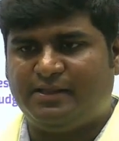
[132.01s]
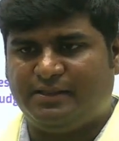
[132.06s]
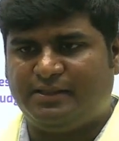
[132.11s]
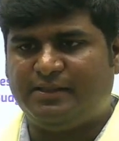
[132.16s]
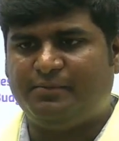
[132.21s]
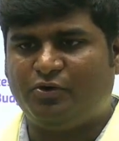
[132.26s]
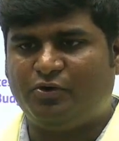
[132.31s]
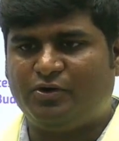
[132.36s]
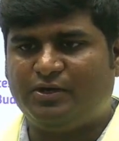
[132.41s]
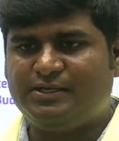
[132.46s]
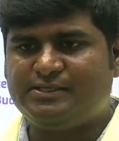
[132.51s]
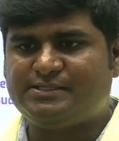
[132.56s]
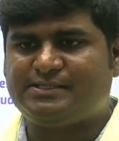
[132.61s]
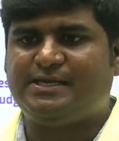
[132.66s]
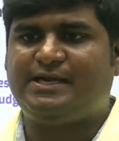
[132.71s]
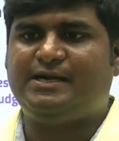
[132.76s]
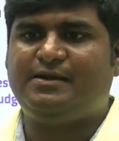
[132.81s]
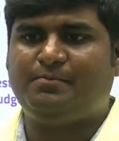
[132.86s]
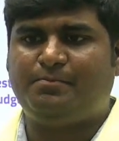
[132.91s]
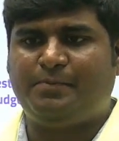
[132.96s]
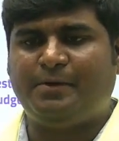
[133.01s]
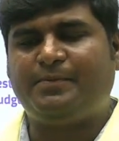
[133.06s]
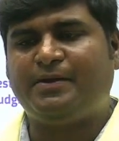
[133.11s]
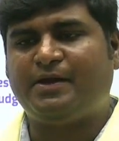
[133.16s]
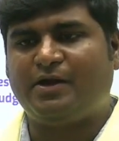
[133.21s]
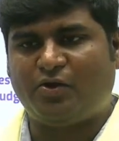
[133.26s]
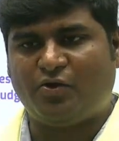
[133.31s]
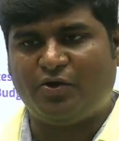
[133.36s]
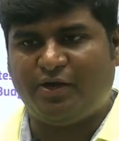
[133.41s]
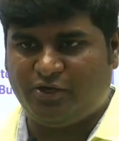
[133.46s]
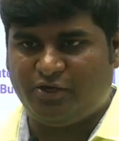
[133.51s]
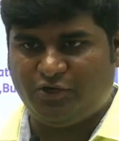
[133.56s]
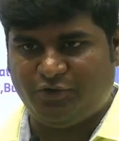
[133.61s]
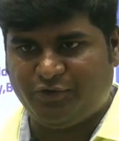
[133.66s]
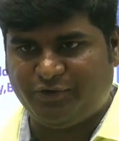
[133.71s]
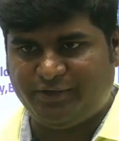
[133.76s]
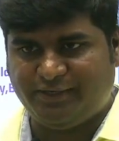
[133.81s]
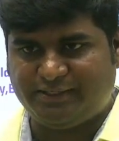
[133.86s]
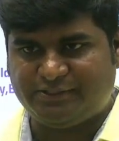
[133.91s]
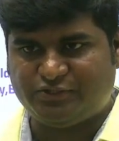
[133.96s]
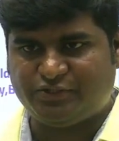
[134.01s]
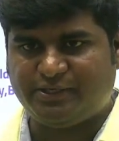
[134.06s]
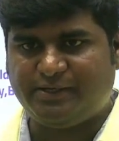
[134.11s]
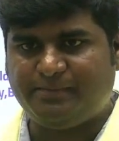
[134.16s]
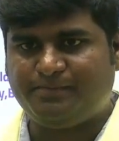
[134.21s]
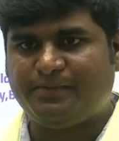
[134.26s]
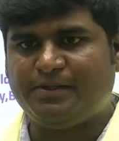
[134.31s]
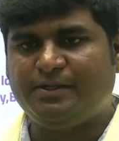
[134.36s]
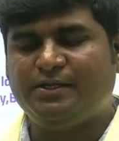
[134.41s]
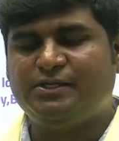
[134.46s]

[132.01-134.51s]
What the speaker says: the book list and prepare according to your needs, okay?